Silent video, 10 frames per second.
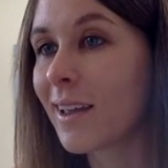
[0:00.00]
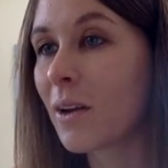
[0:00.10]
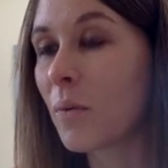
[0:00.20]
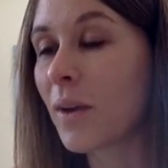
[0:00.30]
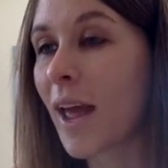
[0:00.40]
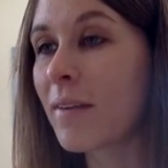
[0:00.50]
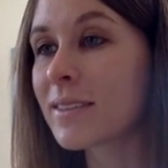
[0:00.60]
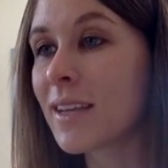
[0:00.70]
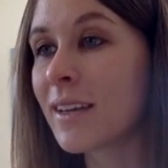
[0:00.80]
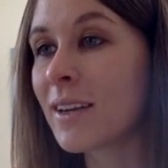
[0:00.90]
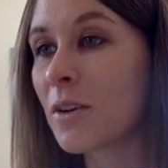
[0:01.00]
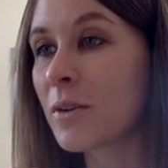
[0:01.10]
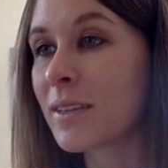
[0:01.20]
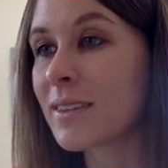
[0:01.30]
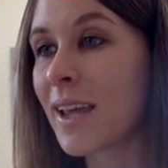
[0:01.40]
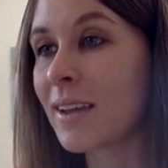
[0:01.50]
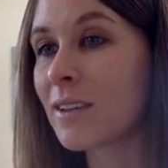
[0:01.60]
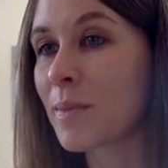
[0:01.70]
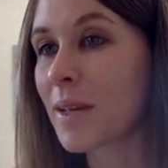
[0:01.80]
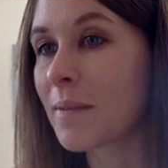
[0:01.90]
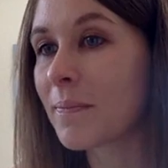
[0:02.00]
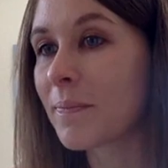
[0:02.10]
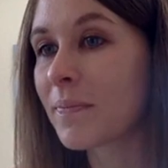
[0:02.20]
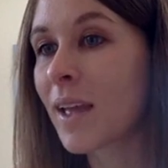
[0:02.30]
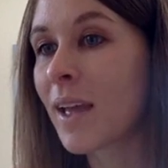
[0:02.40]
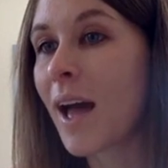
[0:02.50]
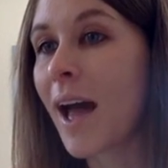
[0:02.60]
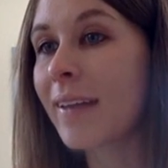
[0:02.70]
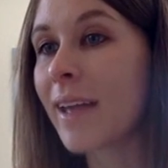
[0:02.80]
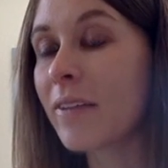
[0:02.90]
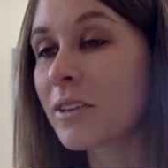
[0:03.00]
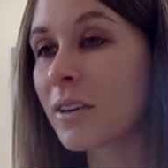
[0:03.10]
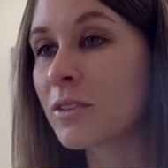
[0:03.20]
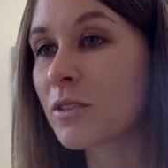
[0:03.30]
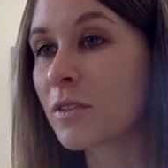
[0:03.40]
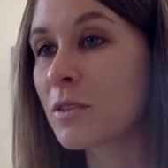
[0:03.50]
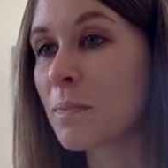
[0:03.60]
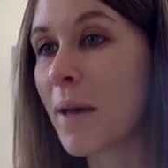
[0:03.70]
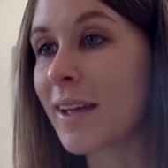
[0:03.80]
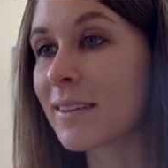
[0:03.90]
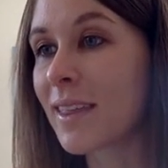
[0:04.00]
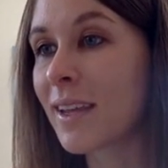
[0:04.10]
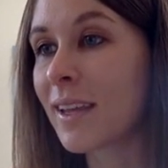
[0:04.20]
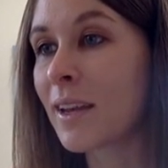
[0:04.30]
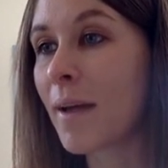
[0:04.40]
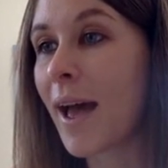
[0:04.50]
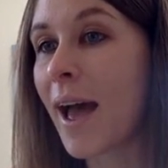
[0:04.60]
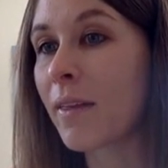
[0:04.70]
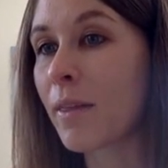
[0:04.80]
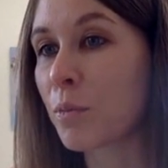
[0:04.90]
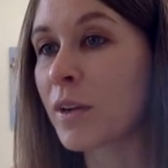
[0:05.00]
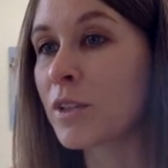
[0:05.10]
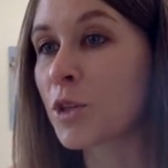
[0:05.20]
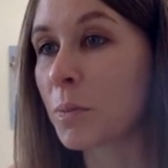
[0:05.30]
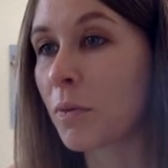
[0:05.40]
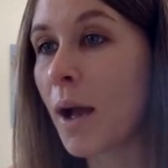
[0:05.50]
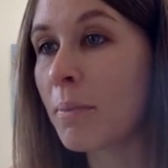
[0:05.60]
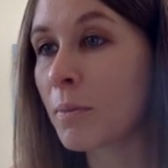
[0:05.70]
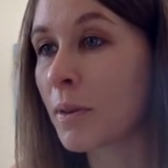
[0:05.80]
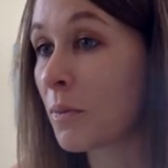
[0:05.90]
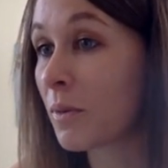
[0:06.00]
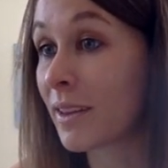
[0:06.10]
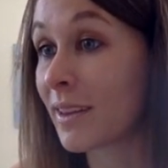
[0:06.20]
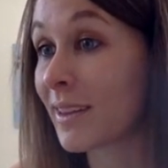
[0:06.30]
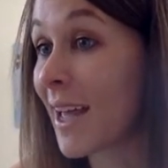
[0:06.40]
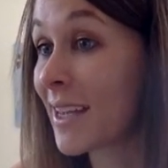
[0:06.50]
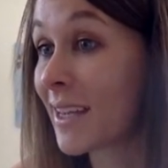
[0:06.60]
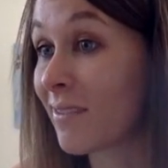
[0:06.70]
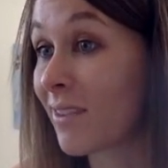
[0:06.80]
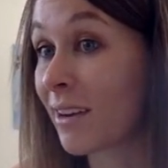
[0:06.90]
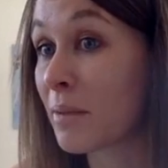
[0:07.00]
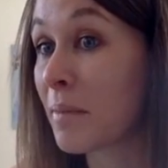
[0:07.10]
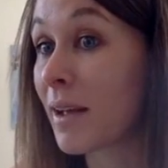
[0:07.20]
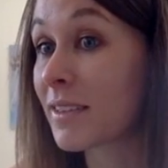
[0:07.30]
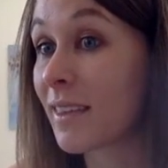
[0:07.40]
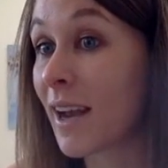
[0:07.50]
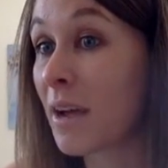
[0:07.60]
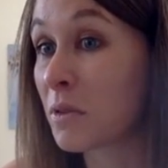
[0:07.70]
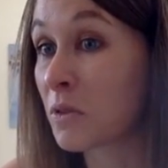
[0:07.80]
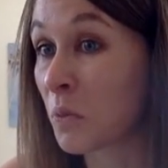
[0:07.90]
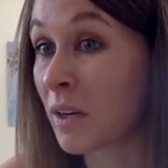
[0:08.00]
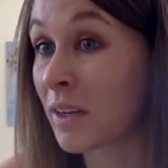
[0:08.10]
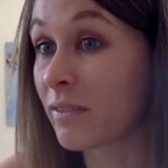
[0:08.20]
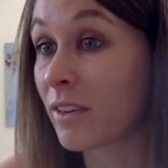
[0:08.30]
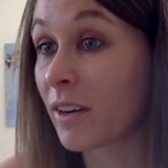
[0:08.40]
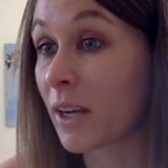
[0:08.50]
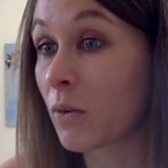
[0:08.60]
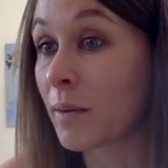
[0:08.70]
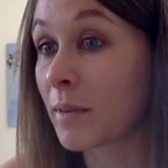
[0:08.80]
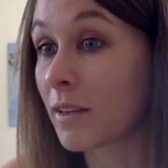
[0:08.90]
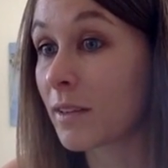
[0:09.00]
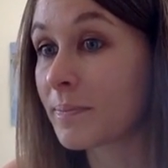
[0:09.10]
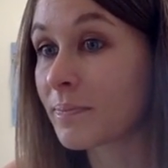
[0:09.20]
When I was done, Otis thanked me. I left Gertrude's pets thinking about how the preacher probably wouldn't like it very much that I was working for a criminal.